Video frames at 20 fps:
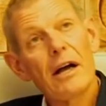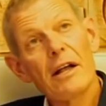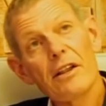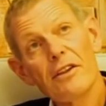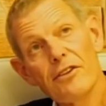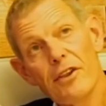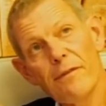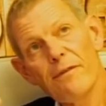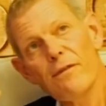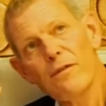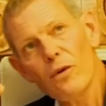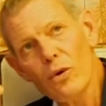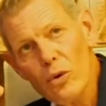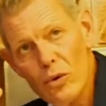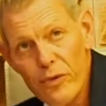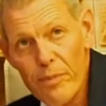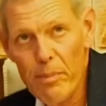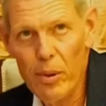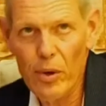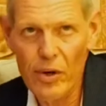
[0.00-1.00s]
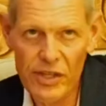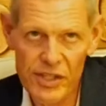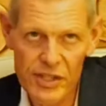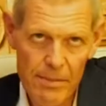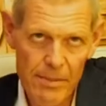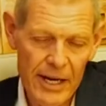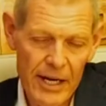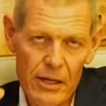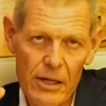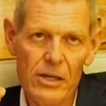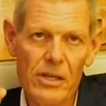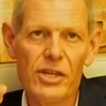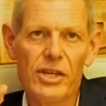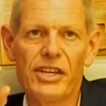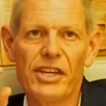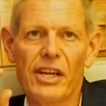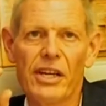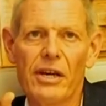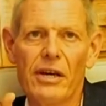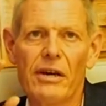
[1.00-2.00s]
The fourth point about
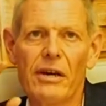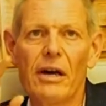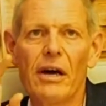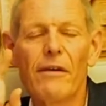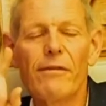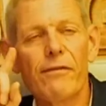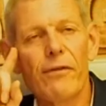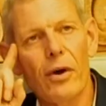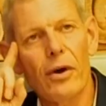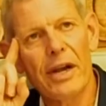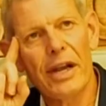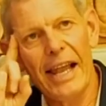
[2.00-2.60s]
learning a foreign